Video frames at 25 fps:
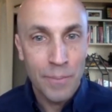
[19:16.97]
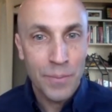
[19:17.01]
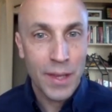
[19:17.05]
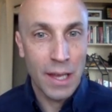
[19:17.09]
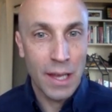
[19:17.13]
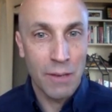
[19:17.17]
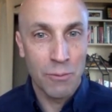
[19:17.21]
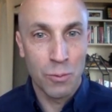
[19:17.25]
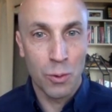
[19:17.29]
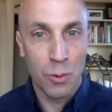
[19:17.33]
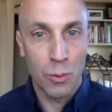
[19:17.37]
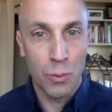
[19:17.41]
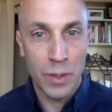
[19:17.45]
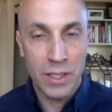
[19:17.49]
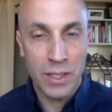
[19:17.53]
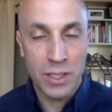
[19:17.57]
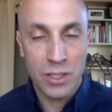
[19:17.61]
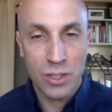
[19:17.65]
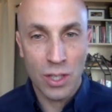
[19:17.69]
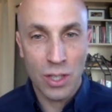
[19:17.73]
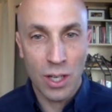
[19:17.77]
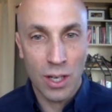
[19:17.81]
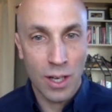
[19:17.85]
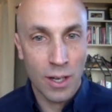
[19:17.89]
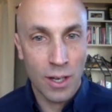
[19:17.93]
And what we
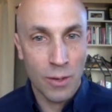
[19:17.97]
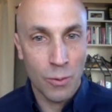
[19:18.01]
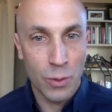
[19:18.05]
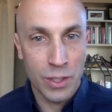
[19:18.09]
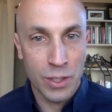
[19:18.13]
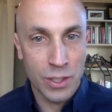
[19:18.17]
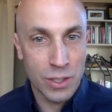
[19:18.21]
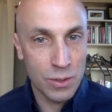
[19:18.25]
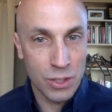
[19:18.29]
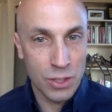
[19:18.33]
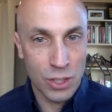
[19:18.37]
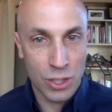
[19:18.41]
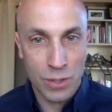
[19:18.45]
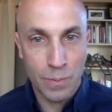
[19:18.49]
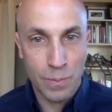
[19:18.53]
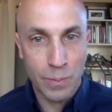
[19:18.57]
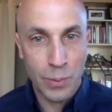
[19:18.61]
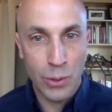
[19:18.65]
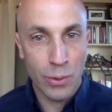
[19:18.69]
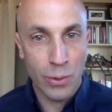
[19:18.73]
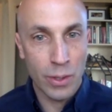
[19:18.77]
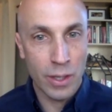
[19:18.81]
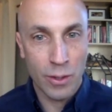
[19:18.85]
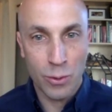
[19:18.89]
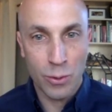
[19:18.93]
saw was just
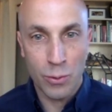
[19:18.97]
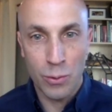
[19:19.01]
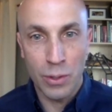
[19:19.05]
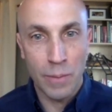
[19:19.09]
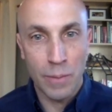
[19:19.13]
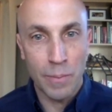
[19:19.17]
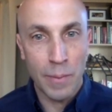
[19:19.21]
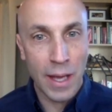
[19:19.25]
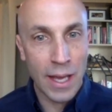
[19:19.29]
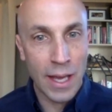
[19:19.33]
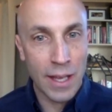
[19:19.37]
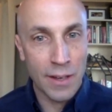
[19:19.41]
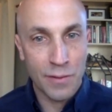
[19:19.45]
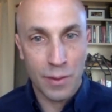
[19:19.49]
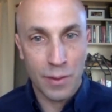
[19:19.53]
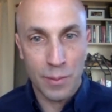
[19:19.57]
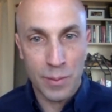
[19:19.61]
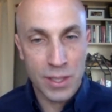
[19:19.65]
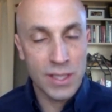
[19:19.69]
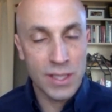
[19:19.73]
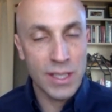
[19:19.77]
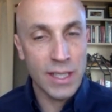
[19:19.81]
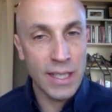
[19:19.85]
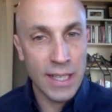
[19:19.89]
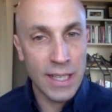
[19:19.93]
purely through demand from
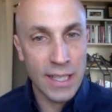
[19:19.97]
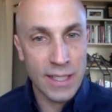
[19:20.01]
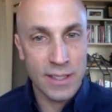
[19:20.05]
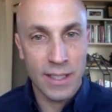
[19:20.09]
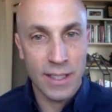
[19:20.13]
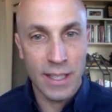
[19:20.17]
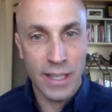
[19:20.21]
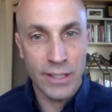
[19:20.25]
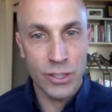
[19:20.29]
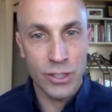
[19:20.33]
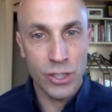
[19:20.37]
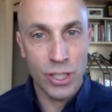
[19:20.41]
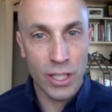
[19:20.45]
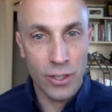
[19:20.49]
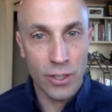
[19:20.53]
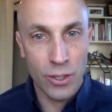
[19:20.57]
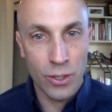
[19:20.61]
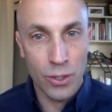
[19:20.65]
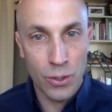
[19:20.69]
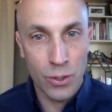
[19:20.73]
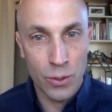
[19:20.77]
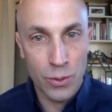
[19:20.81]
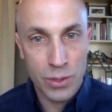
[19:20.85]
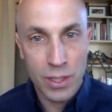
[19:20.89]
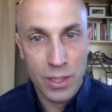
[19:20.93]
cities and
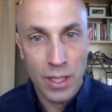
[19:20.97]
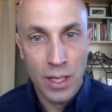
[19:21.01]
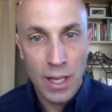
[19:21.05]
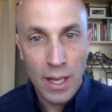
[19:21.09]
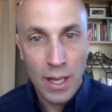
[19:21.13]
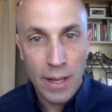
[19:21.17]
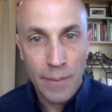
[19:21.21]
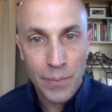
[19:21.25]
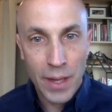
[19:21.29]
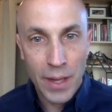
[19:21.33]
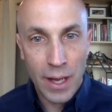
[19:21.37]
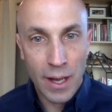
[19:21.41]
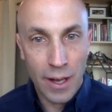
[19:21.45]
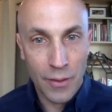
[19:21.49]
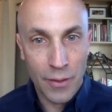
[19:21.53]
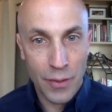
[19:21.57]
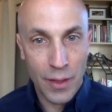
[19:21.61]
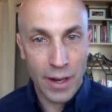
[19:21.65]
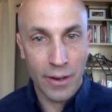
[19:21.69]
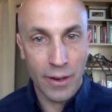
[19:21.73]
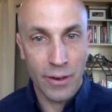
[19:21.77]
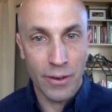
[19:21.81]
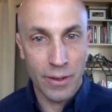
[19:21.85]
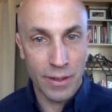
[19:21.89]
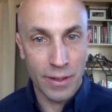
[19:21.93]
NGOs that
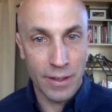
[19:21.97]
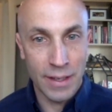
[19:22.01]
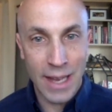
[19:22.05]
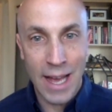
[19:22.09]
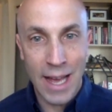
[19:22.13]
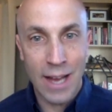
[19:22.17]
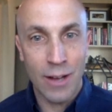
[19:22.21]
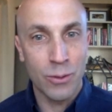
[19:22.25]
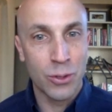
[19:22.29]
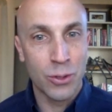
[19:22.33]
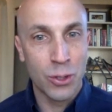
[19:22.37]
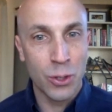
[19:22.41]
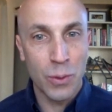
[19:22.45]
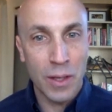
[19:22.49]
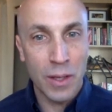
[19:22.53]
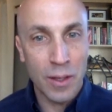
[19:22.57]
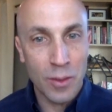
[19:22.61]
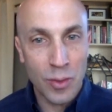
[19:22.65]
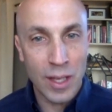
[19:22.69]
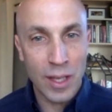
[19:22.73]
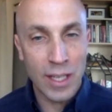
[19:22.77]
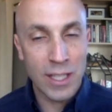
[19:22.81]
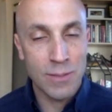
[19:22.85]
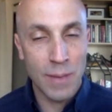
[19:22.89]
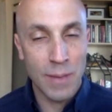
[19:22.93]
are now doing
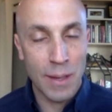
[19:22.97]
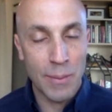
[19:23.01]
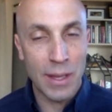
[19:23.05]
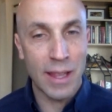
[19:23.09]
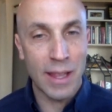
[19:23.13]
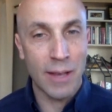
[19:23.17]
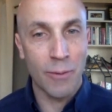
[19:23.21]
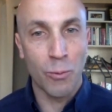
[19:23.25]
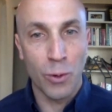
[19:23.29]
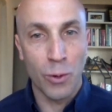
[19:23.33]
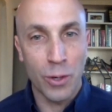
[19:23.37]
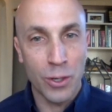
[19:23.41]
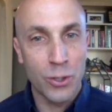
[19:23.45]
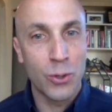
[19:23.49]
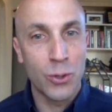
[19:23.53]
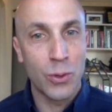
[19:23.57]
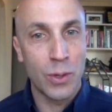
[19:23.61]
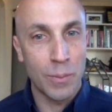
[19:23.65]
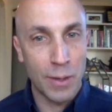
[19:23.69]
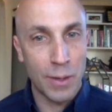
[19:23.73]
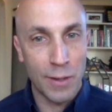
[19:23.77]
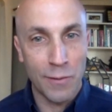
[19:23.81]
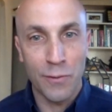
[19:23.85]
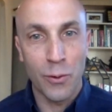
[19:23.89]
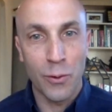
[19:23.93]
things maybe they weren't doing
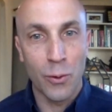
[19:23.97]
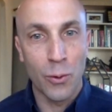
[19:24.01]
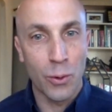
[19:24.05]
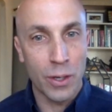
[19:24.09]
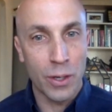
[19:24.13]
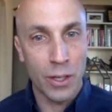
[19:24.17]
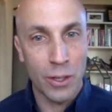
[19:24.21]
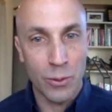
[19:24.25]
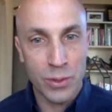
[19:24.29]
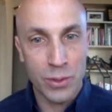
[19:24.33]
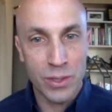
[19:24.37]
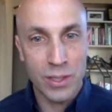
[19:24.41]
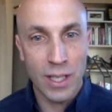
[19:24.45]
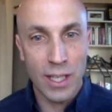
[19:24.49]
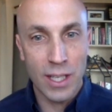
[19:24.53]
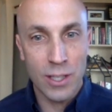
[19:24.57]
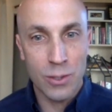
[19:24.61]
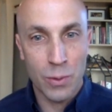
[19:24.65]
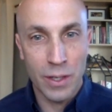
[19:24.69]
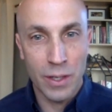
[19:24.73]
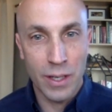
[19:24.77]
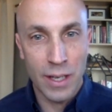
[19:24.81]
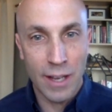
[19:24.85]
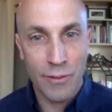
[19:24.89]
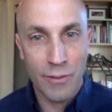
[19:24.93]
before. Cities
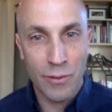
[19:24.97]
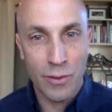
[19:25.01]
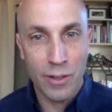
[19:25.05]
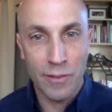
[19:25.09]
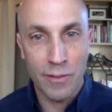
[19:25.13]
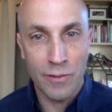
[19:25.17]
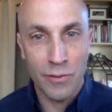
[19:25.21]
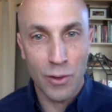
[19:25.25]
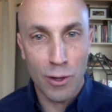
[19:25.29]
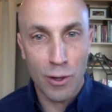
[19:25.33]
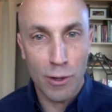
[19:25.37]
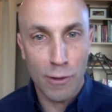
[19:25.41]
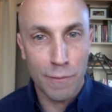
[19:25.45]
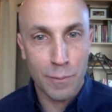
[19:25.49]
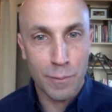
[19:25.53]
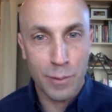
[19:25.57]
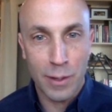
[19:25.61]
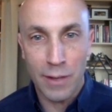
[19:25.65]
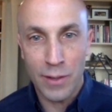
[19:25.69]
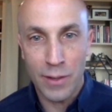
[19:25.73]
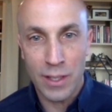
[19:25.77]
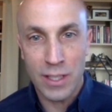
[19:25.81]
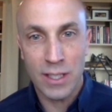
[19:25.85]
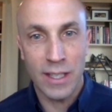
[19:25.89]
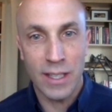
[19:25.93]
were never involved
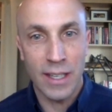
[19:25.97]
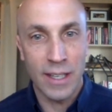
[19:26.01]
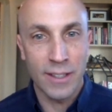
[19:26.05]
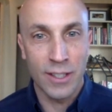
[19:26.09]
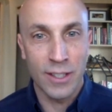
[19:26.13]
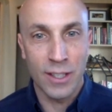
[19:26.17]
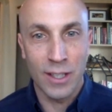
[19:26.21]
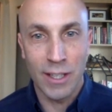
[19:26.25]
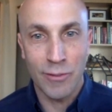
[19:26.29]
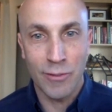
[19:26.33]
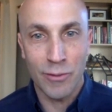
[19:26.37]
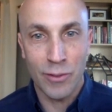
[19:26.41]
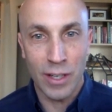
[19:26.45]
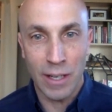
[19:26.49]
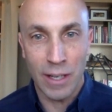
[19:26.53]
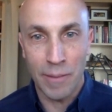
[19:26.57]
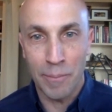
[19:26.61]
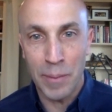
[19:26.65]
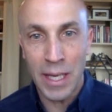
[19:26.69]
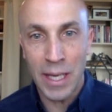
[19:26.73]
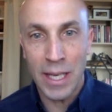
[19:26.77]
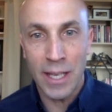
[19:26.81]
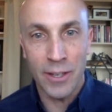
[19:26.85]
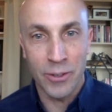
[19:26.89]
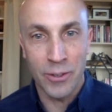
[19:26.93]
previously in delivering
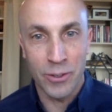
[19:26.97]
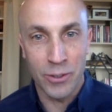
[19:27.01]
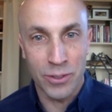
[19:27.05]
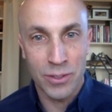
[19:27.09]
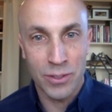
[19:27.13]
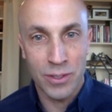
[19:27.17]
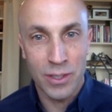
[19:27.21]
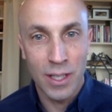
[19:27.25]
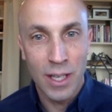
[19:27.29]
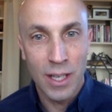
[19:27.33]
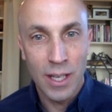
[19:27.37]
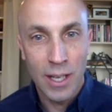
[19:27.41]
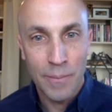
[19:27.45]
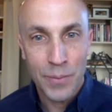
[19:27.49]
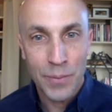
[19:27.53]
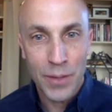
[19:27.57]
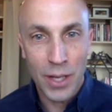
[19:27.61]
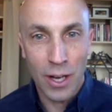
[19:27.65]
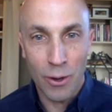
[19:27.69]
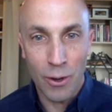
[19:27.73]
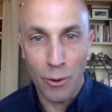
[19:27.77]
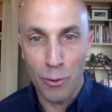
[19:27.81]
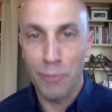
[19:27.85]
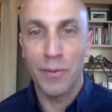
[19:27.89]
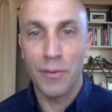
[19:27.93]
meals,
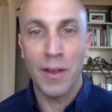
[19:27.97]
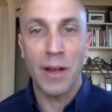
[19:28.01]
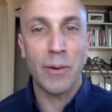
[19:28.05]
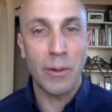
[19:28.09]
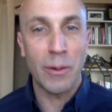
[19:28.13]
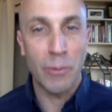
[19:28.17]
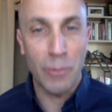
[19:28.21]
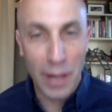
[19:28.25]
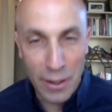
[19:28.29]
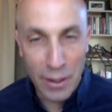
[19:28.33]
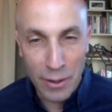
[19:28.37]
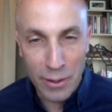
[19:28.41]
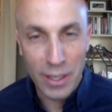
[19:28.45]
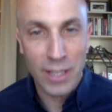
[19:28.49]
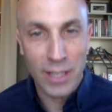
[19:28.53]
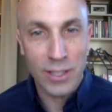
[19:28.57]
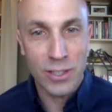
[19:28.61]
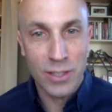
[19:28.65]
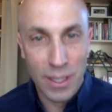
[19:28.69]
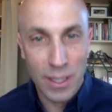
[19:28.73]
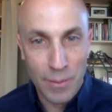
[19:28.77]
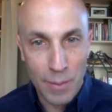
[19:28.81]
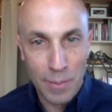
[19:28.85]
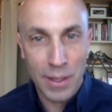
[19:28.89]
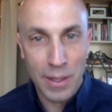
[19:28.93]
or very rarely,
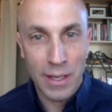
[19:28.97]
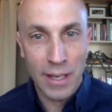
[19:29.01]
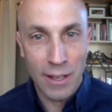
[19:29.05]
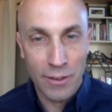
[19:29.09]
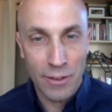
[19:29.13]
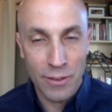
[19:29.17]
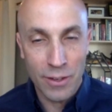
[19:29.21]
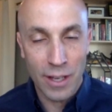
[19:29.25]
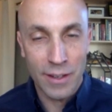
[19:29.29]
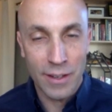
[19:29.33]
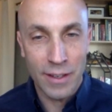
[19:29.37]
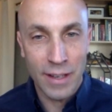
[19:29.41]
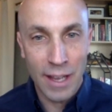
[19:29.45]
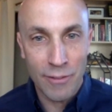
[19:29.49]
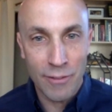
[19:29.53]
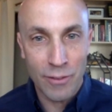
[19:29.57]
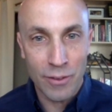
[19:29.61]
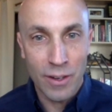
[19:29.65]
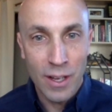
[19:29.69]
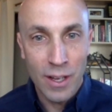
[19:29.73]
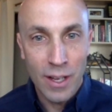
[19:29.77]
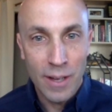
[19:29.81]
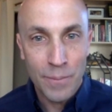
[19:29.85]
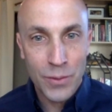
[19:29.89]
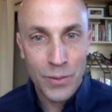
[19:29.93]
so maybe not never,
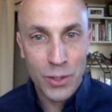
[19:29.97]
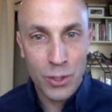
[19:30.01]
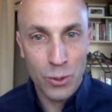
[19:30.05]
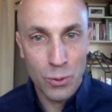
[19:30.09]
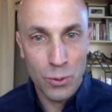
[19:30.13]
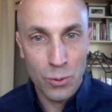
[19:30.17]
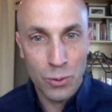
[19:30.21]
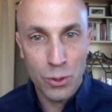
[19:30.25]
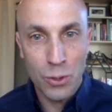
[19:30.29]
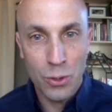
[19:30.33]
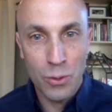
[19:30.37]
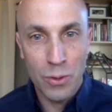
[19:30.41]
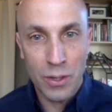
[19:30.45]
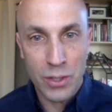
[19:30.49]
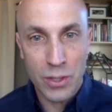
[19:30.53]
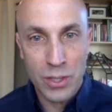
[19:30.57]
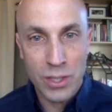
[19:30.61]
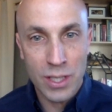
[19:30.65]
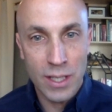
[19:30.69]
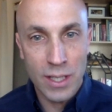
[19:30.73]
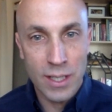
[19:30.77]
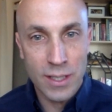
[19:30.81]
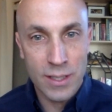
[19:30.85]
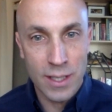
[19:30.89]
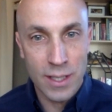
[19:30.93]
to their
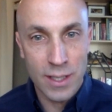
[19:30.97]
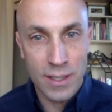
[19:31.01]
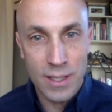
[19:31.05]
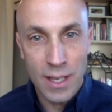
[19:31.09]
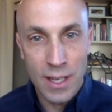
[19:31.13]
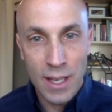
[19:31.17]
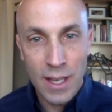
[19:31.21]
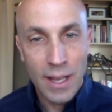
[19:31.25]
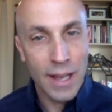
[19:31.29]
citizens.